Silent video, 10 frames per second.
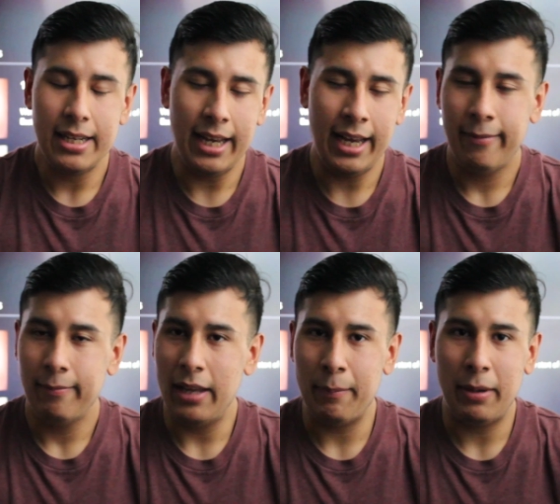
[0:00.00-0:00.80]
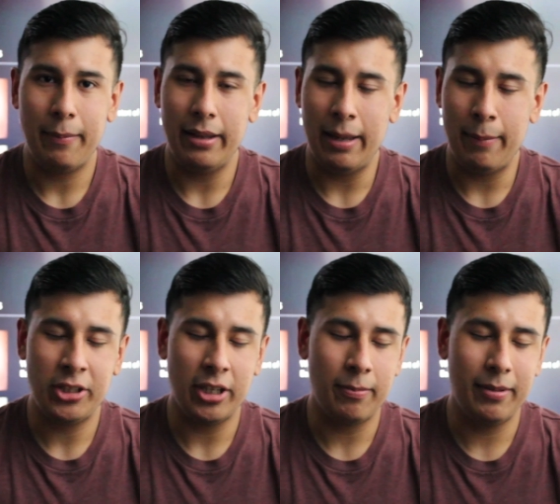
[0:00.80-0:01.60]
hey, that money, that
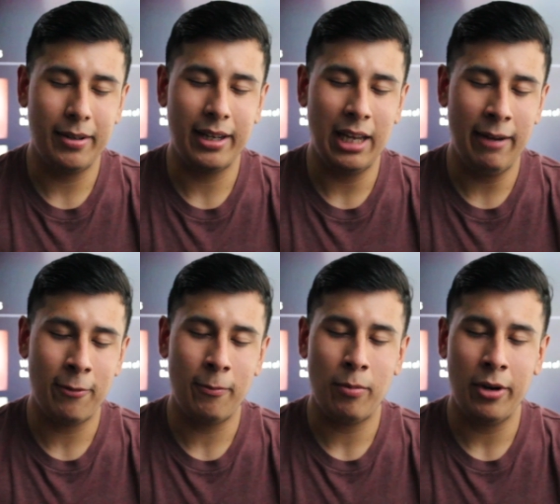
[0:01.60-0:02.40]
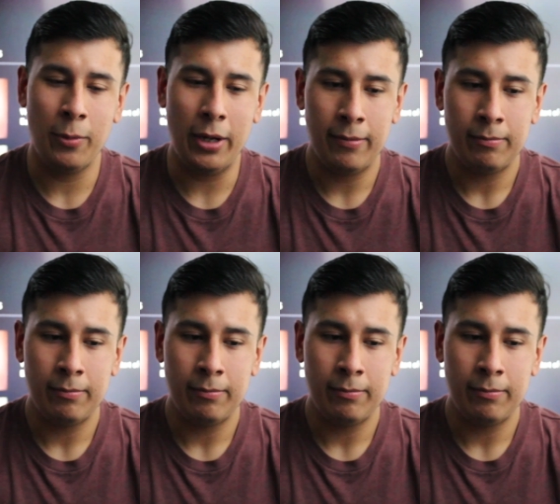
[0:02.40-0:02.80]
paycheck came through pretty well.